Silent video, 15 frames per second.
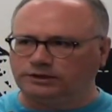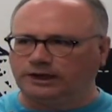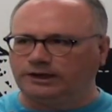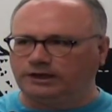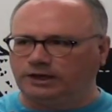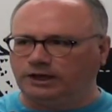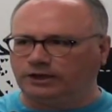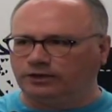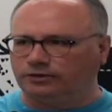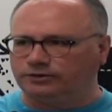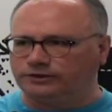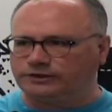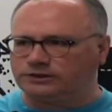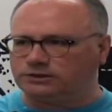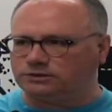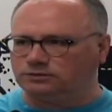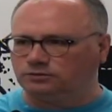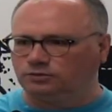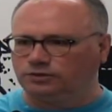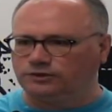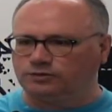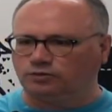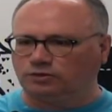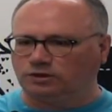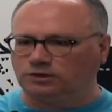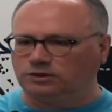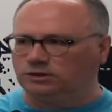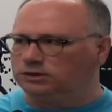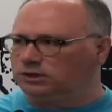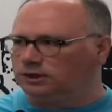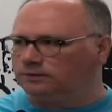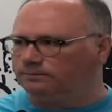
98 acres was one of the